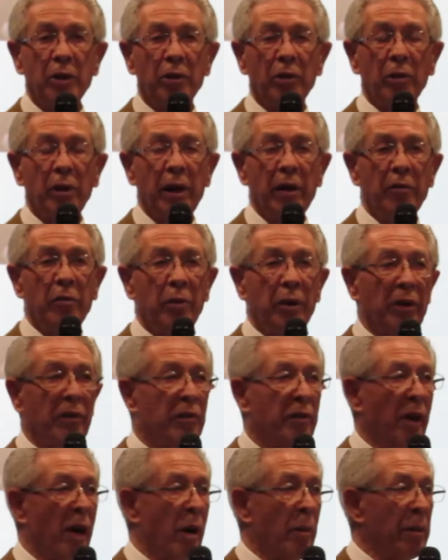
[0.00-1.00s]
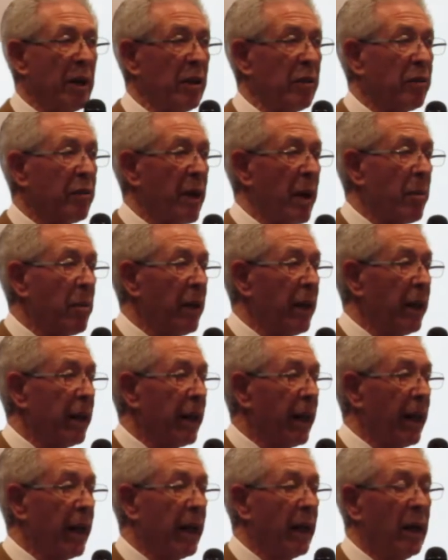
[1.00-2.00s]
to live with a farming family
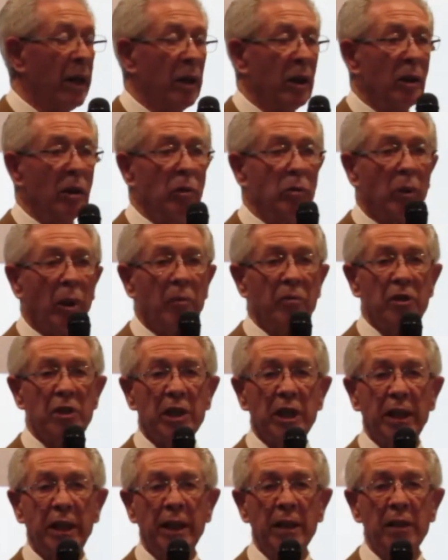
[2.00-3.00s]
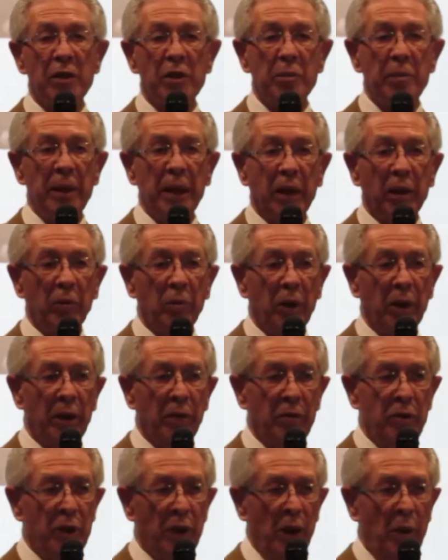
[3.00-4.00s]
there who obviously didn't speak a word
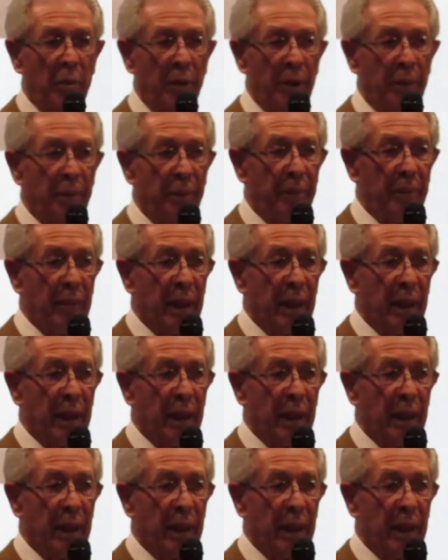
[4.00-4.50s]
of German.